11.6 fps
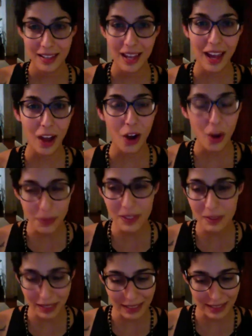I hope this
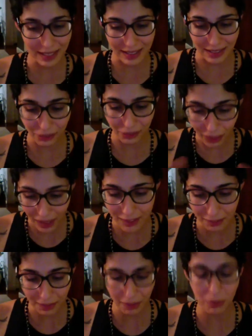makes sense. And if you guys
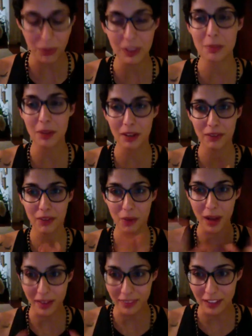have been with Beachbody for a
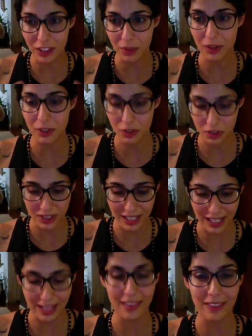while, I think you'll
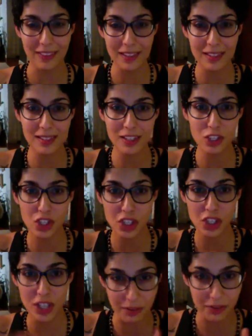understand that this
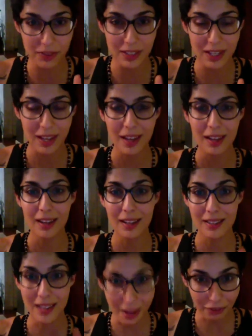shift
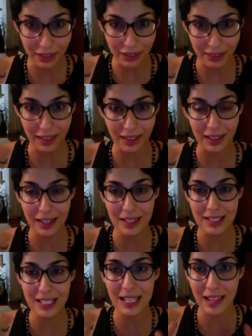is everything.
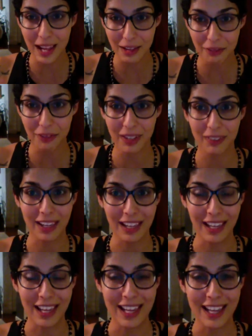It's life giving,
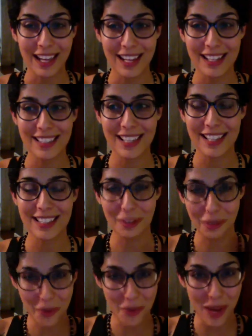it's a
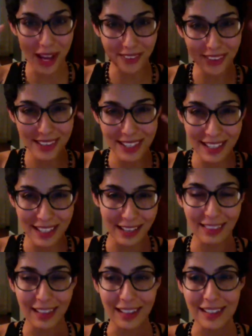different way of thinking
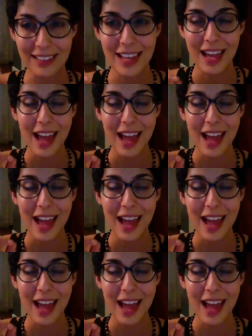things.